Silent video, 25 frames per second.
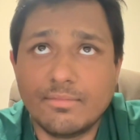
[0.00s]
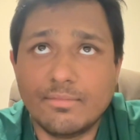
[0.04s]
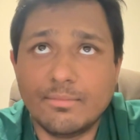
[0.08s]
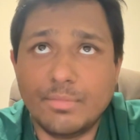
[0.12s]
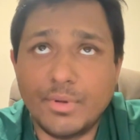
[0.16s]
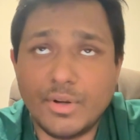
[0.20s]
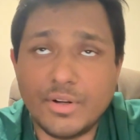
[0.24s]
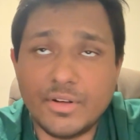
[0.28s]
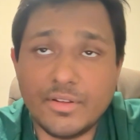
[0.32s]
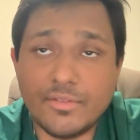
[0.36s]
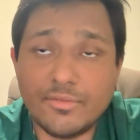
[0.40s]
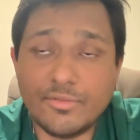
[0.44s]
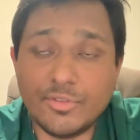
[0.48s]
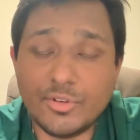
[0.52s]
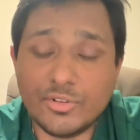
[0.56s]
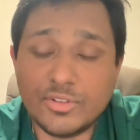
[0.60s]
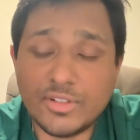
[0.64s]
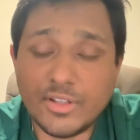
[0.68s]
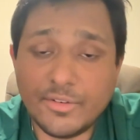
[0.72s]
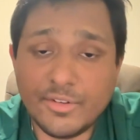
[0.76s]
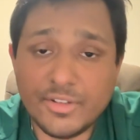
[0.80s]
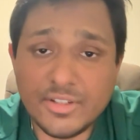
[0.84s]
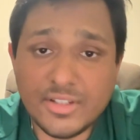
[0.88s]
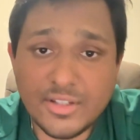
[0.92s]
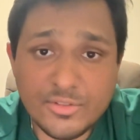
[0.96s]
But if your
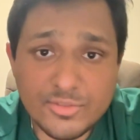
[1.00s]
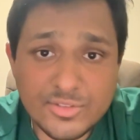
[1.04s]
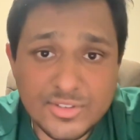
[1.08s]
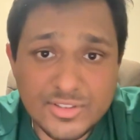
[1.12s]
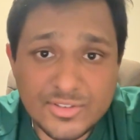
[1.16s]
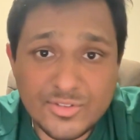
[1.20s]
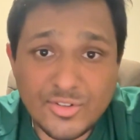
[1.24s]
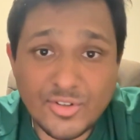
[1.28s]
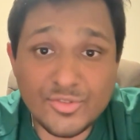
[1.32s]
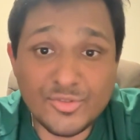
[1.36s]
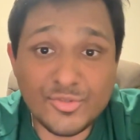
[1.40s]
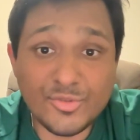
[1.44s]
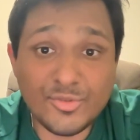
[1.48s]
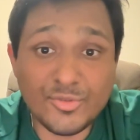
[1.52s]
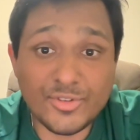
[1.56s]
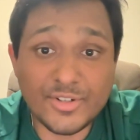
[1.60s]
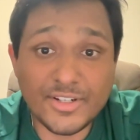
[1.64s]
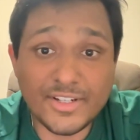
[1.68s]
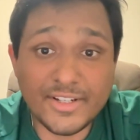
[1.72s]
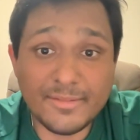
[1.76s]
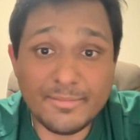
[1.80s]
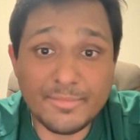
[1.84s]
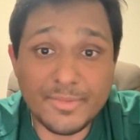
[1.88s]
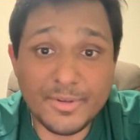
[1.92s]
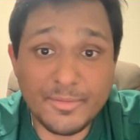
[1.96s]
seventh house is not good,
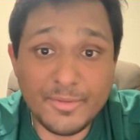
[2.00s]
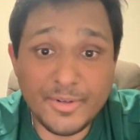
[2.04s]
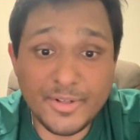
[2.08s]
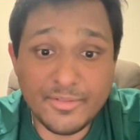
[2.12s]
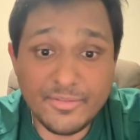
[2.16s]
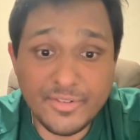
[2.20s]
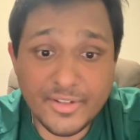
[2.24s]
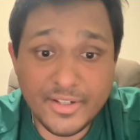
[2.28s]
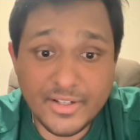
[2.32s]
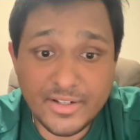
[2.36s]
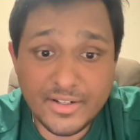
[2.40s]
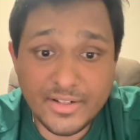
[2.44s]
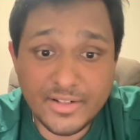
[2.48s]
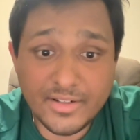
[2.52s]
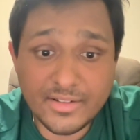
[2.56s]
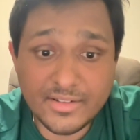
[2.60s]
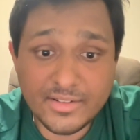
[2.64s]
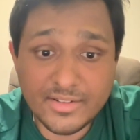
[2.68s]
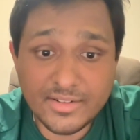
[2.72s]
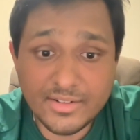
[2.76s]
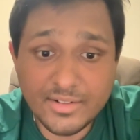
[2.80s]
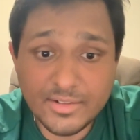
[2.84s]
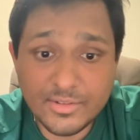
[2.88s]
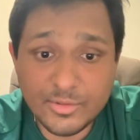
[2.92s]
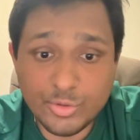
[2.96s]
it may be difficult
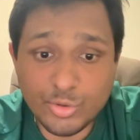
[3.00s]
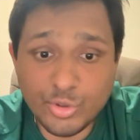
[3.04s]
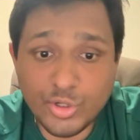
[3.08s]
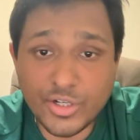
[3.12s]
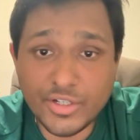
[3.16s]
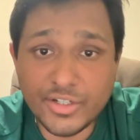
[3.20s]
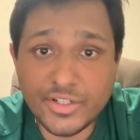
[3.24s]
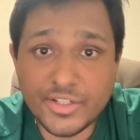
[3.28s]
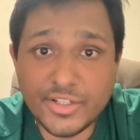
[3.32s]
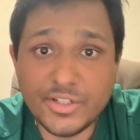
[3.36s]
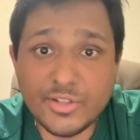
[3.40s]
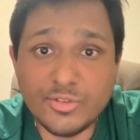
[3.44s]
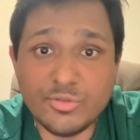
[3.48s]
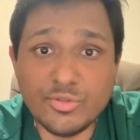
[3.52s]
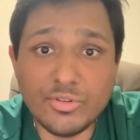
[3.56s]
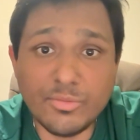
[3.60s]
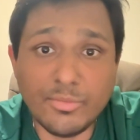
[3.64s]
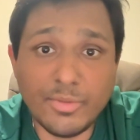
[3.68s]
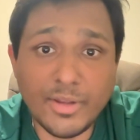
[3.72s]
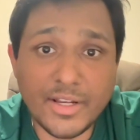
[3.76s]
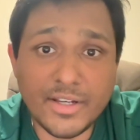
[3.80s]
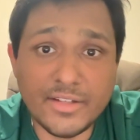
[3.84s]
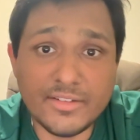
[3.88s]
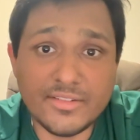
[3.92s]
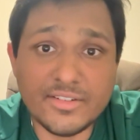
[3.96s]
to continue the
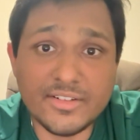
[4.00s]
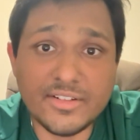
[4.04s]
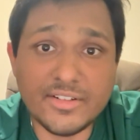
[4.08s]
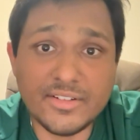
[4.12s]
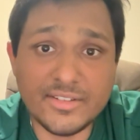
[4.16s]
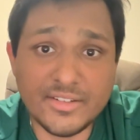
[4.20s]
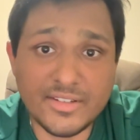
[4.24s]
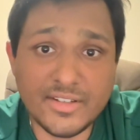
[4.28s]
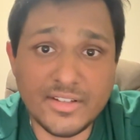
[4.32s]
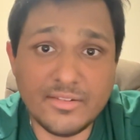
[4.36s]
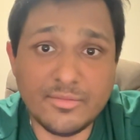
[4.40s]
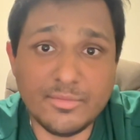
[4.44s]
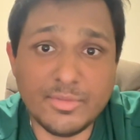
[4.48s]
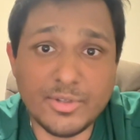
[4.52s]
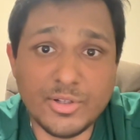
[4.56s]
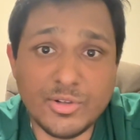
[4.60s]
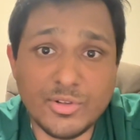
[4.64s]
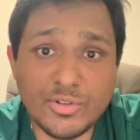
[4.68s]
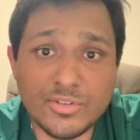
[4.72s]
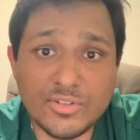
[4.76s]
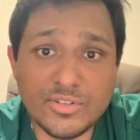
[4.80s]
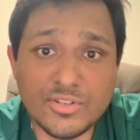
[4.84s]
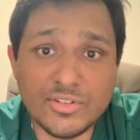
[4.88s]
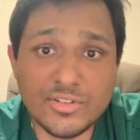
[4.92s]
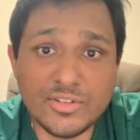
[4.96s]
marriage in itself,
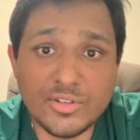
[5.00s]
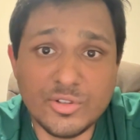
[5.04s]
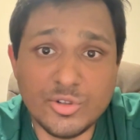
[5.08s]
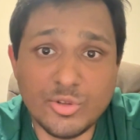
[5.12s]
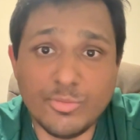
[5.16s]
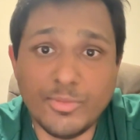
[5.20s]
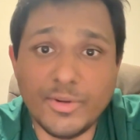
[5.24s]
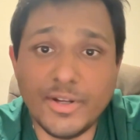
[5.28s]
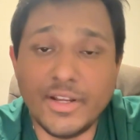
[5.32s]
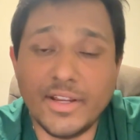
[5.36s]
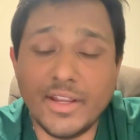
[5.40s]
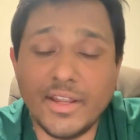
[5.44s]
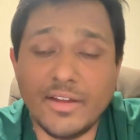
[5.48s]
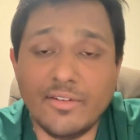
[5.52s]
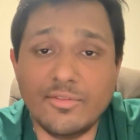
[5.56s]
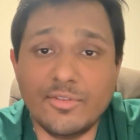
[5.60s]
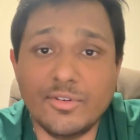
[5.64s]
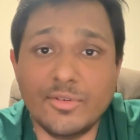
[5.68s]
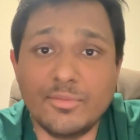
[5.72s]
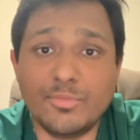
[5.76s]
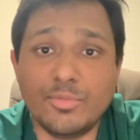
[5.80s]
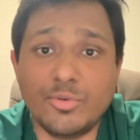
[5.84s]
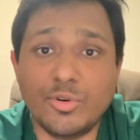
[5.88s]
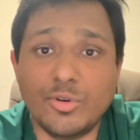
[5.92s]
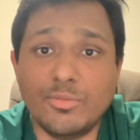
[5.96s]
because you may have
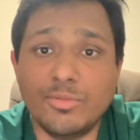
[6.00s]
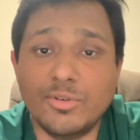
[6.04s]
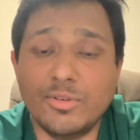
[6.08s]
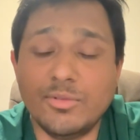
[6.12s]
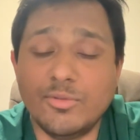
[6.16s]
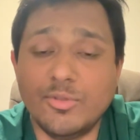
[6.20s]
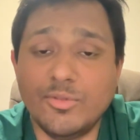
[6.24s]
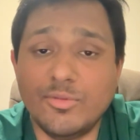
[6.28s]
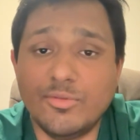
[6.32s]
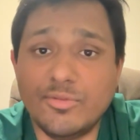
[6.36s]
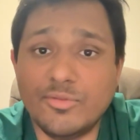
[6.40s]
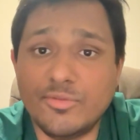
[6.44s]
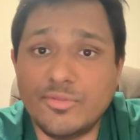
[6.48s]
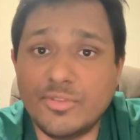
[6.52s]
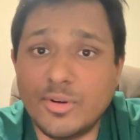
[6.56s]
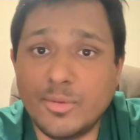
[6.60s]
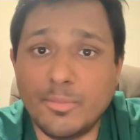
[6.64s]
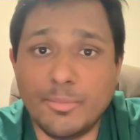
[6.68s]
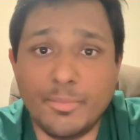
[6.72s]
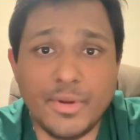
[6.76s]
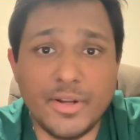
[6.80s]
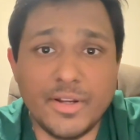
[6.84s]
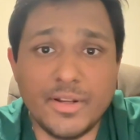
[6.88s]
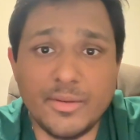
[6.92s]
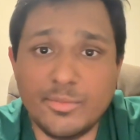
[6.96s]
a problem of
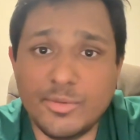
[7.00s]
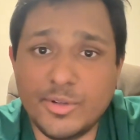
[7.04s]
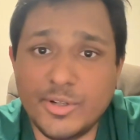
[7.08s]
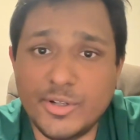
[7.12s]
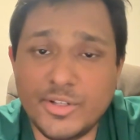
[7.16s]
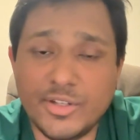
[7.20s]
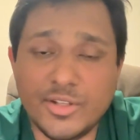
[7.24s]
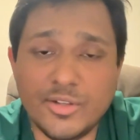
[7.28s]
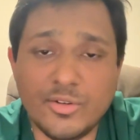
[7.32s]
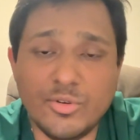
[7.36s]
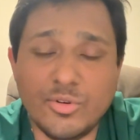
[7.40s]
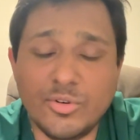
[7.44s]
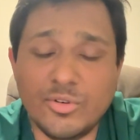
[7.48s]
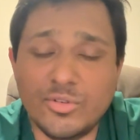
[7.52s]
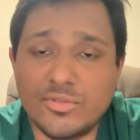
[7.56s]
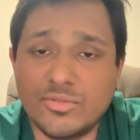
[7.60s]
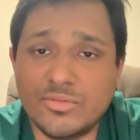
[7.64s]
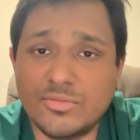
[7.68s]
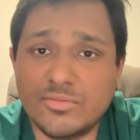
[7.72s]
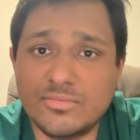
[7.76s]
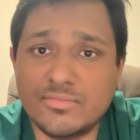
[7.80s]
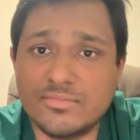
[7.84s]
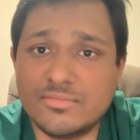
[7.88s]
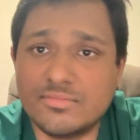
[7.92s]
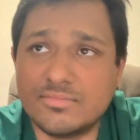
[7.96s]
compatibility
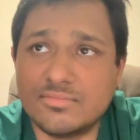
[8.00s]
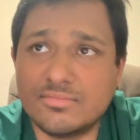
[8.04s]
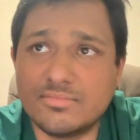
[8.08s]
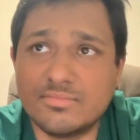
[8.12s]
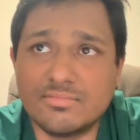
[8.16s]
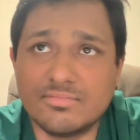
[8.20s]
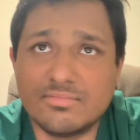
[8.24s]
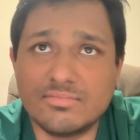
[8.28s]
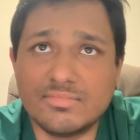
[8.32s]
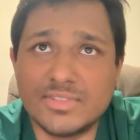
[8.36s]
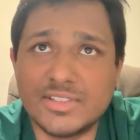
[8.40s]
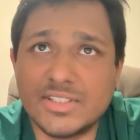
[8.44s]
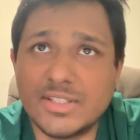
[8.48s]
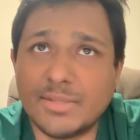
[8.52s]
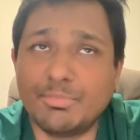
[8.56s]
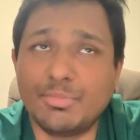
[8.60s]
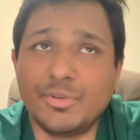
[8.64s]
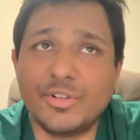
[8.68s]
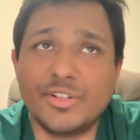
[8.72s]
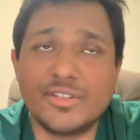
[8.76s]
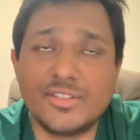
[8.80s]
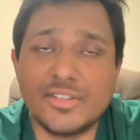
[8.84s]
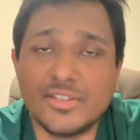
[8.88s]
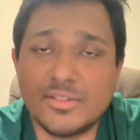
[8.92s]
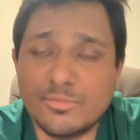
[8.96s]
or
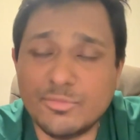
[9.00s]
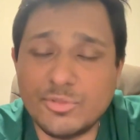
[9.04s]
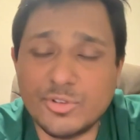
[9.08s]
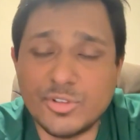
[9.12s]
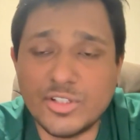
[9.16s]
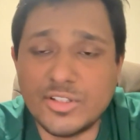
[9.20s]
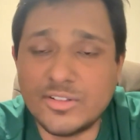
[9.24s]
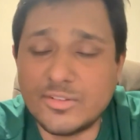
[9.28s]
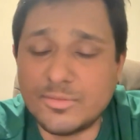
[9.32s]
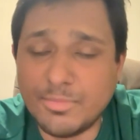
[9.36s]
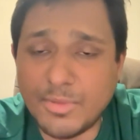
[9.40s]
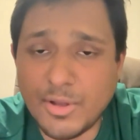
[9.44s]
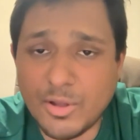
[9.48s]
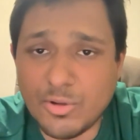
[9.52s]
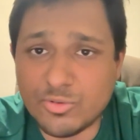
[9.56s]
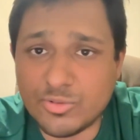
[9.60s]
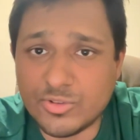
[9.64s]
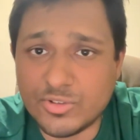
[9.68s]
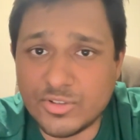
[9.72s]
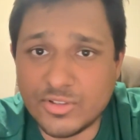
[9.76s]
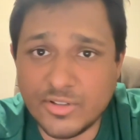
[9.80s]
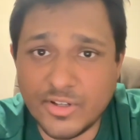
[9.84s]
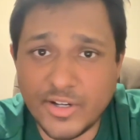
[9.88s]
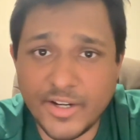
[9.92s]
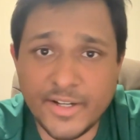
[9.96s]
separation with the
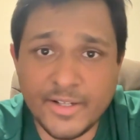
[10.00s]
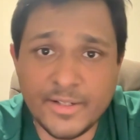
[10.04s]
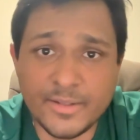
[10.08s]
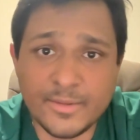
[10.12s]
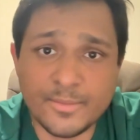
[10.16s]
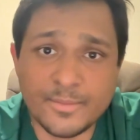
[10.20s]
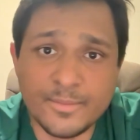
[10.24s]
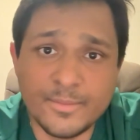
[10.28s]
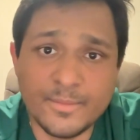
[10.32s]
spouse, right?